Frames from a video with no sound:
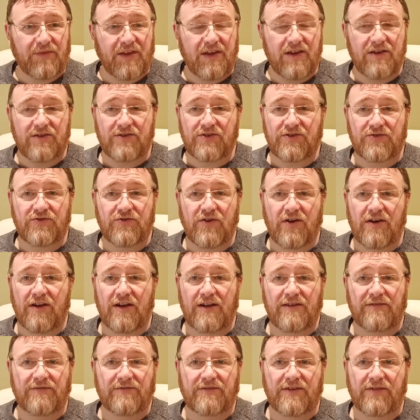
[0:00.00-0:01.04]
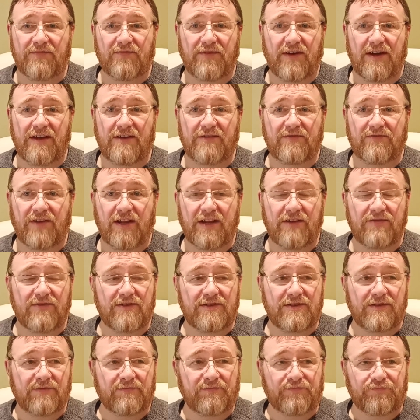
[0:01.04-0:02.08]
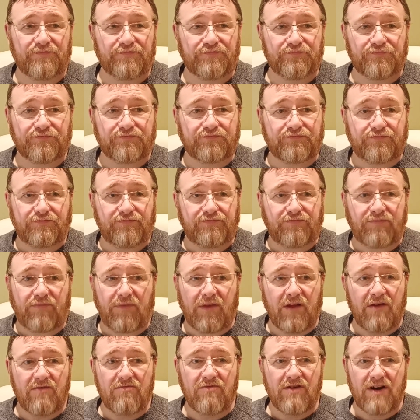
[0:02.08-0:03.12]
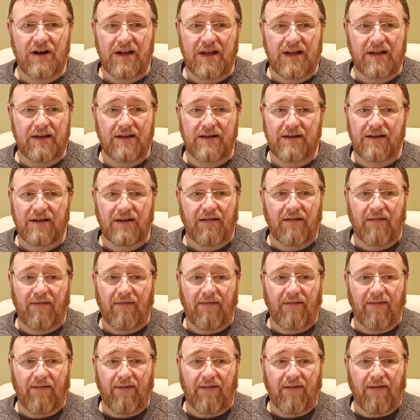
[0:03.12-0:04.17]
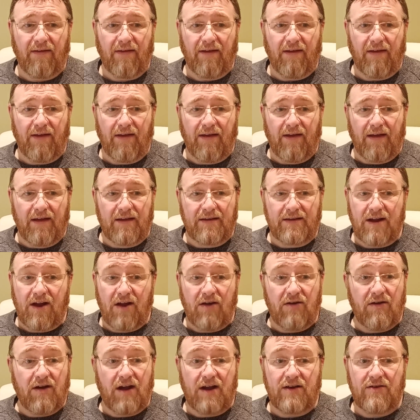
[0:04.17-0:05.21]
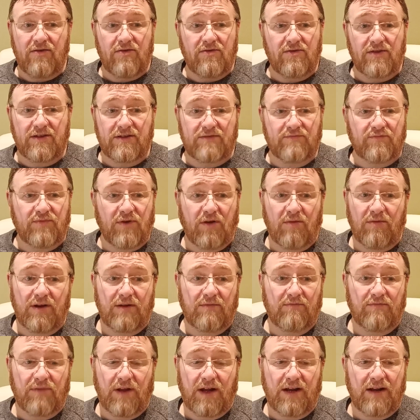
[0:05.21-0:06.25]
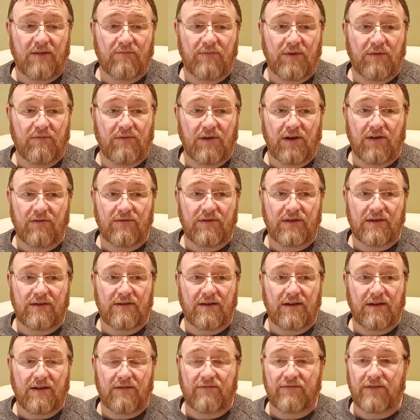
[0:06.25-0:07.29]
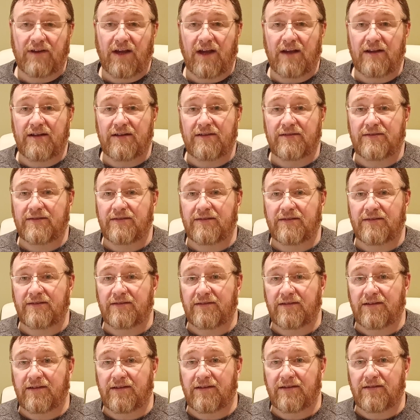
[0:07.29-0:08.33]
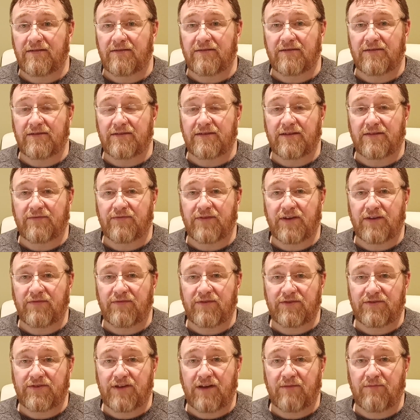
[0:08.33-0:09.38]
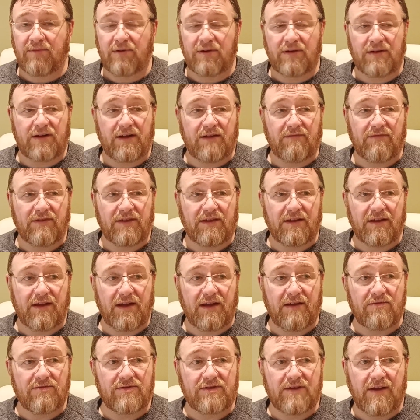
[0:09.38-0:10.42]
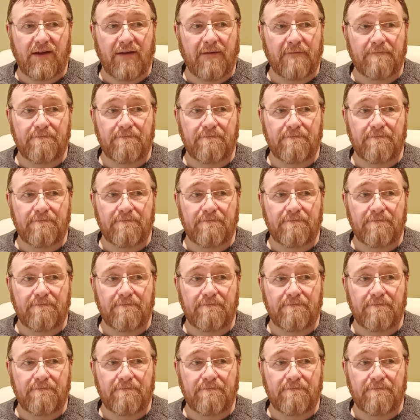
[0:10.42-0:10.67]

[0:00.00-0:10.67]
You're struggling to find flavours, really. Now, I know there's probably plenty of people out there that love Guinness and, you know, it's their favourite tipple and everything else.